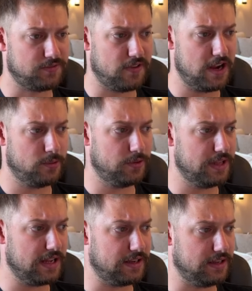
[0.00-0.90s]
let's just
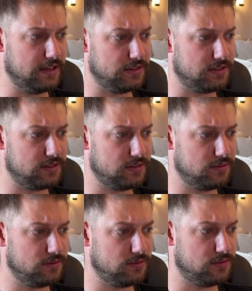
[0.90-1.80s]
find one that
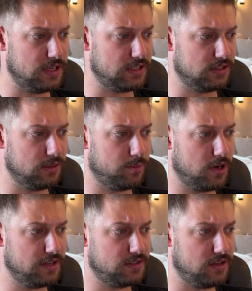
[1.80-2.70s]
is
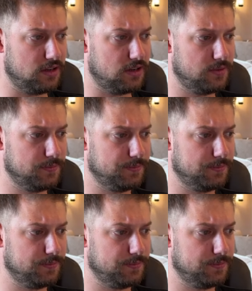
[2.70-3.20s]
decently priced